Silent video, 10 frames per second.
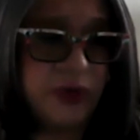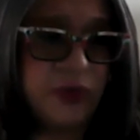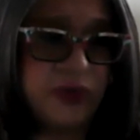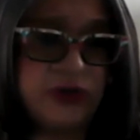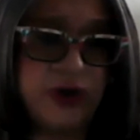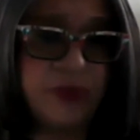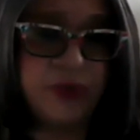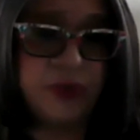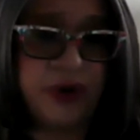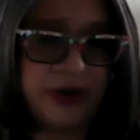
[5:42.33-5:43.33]
number
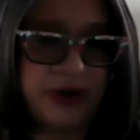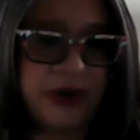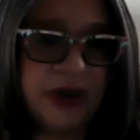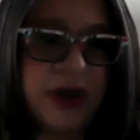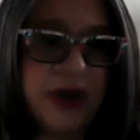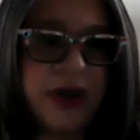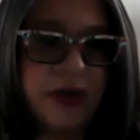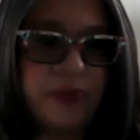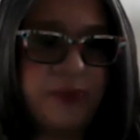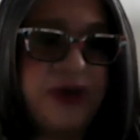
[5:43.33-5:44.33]
one,
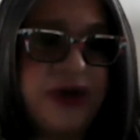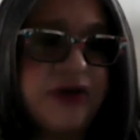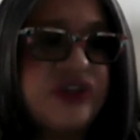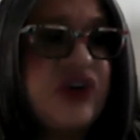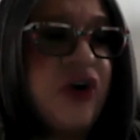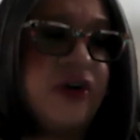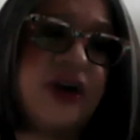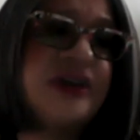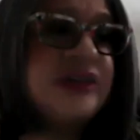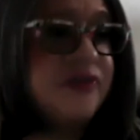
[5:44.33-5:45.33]
because our
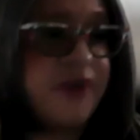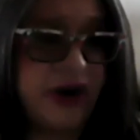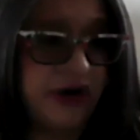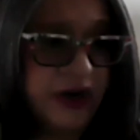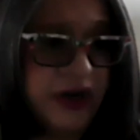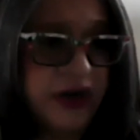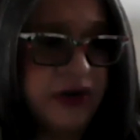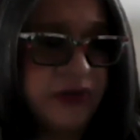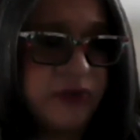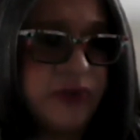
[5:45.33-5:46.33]
needs vary,
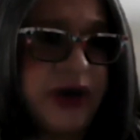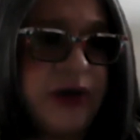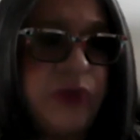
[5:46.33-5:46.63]
right?